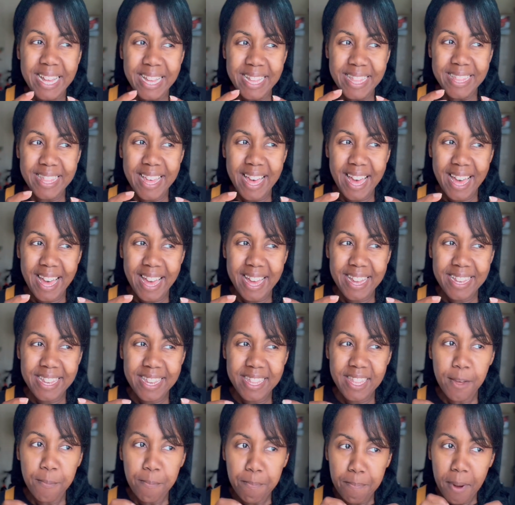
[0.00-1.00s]
that
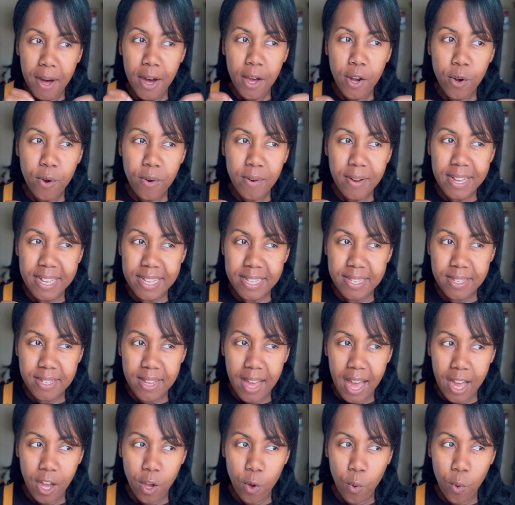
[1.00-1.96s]
the butter is not